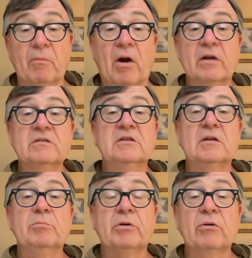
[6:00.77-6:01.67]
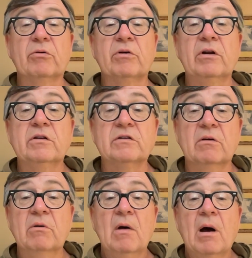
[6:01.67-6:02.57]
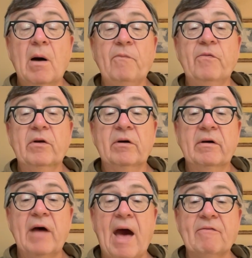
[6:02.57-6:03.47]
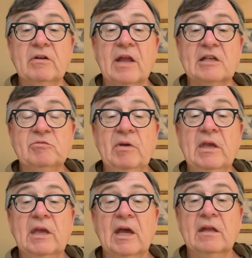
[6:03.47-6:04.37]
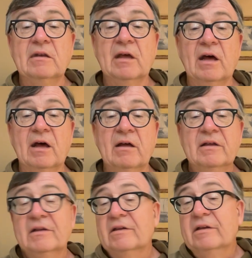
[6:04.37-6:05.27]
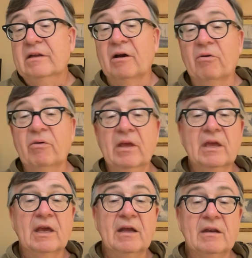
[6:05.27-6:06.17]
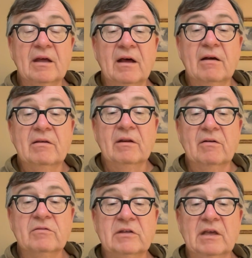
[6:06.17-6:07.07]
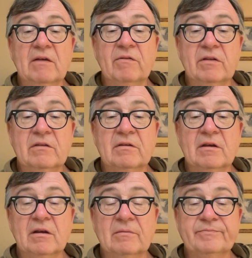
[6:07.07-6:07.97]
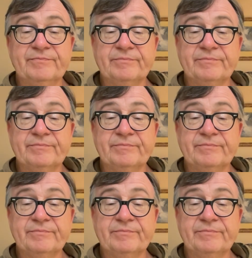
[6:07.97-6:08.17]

Marcus did pre-order it, so hopefully he'll have it next week. And, uh, you know, he can, uh, you know, see if it uh,